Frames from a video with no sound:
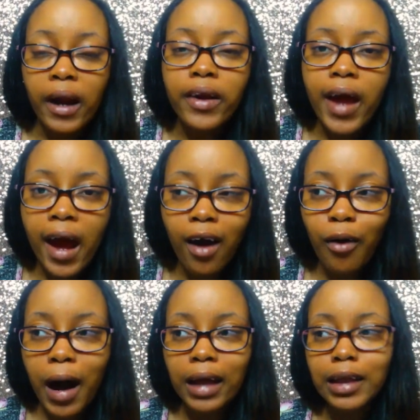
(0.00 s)

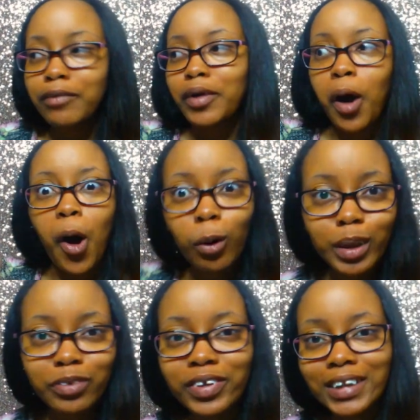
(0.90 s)
Now, I live in a whole
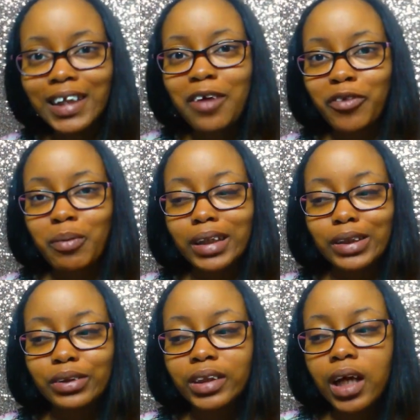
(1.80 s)
different state from my
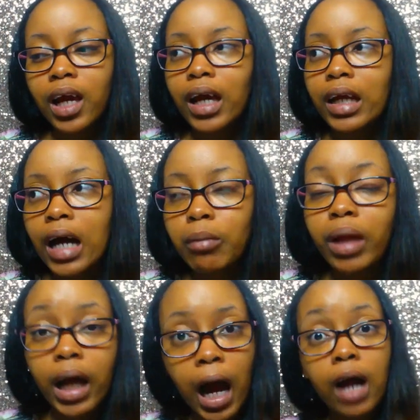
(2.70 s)
church. And I'm
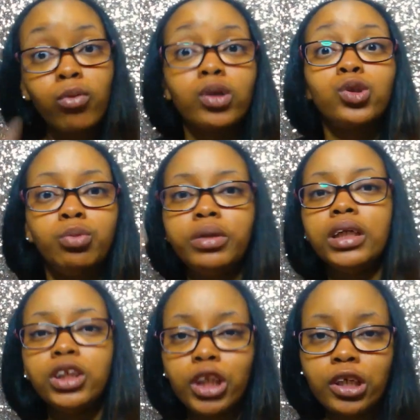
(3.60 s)
like, I want to be
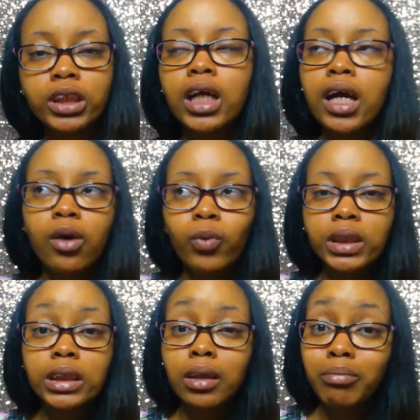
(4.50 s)
in church.
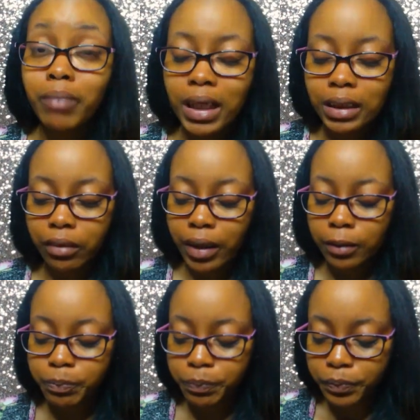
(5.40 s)
Which is amazing, right?